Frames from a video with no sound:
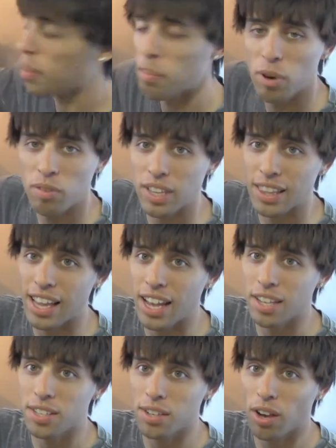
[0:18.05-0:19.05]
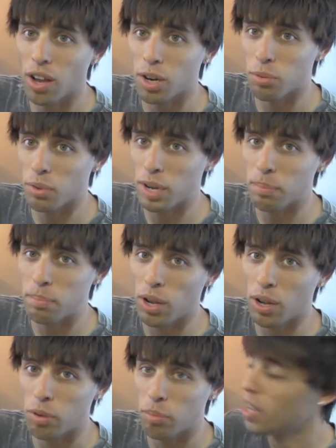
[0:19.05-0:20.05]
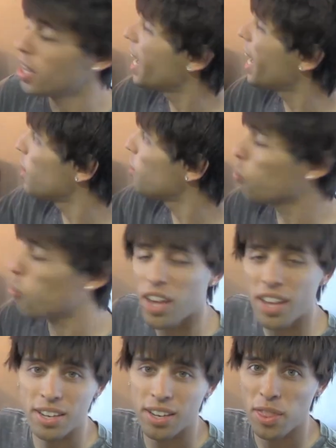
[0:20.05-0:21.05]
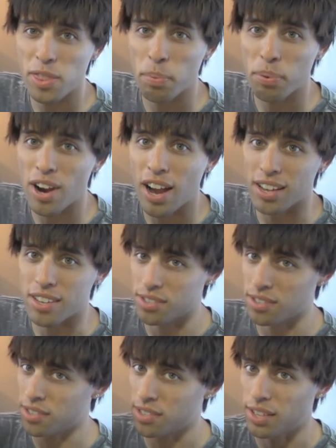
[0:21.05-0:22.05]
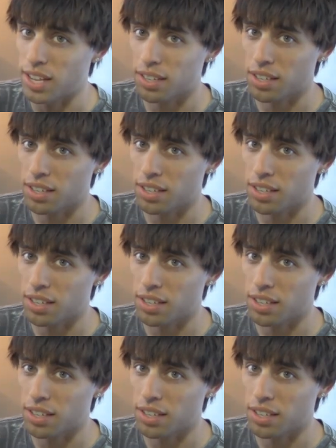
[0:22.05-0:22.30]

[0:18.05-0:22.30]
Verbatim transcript: the moving light on a red bulb and win the prize that's in that